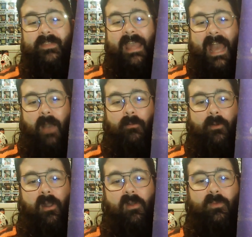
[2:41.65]
The
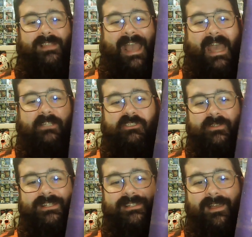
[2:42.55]
album art was
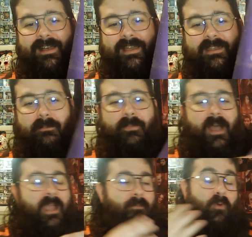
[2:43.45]
actually done
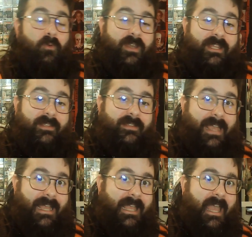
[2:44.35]
by Maurice,
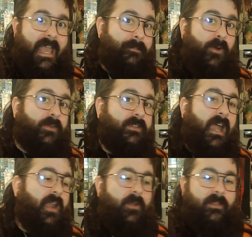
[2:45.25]
aka Mo
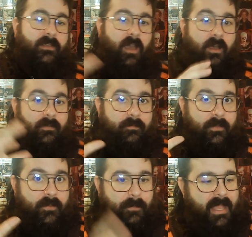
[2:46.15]
Cyrus, of
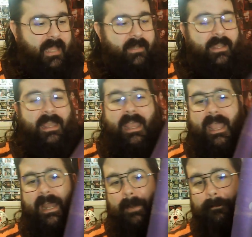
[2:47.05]
the band.
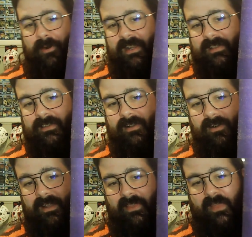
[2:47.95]
And I'm pretty
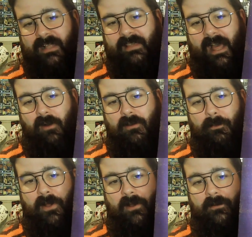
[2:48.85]
certain that that's Al
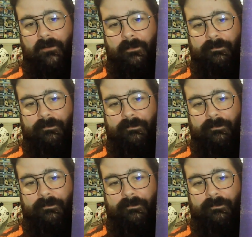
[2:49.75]
Capone.